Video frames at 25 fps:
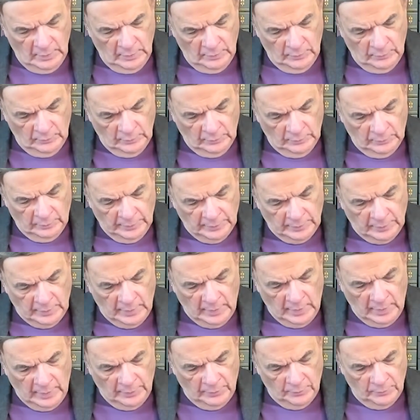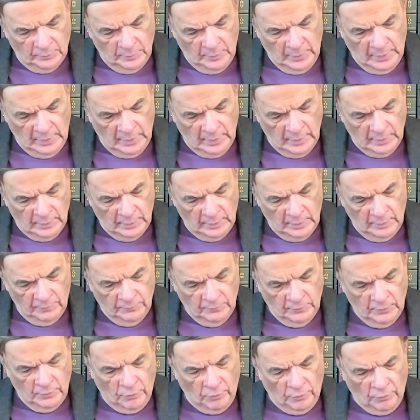Till like a hired man he
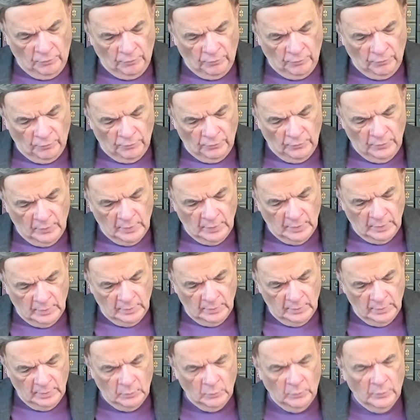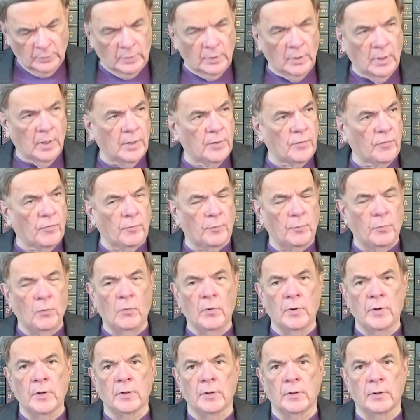finishes his day. And when God has
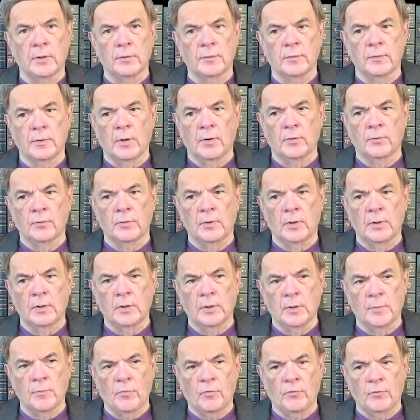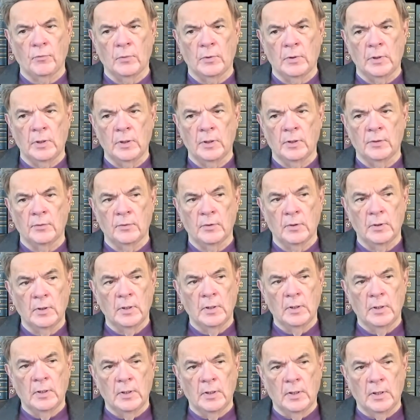appointed it, our day comes to an end,
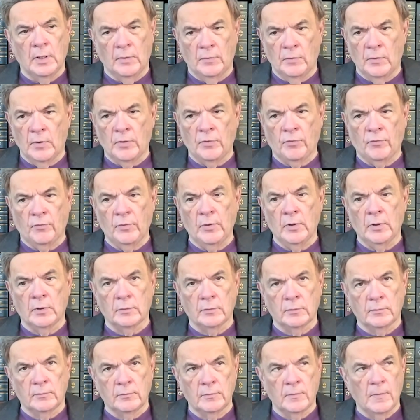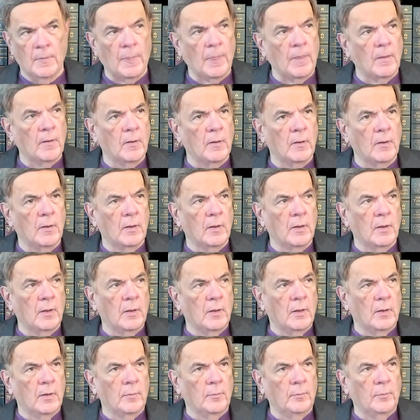and that's it.
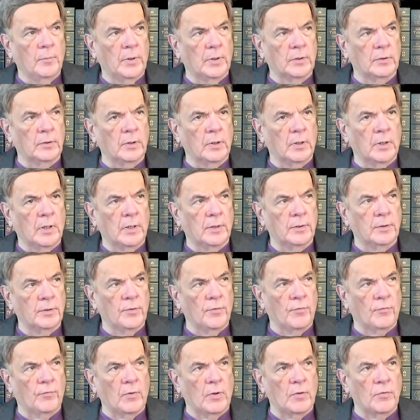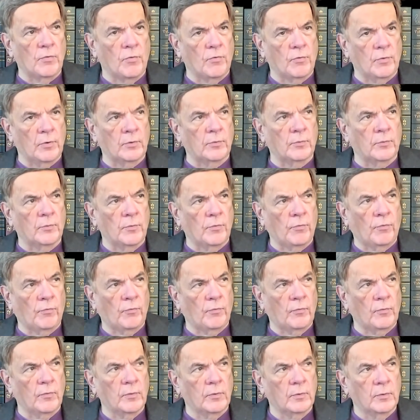But God is a generous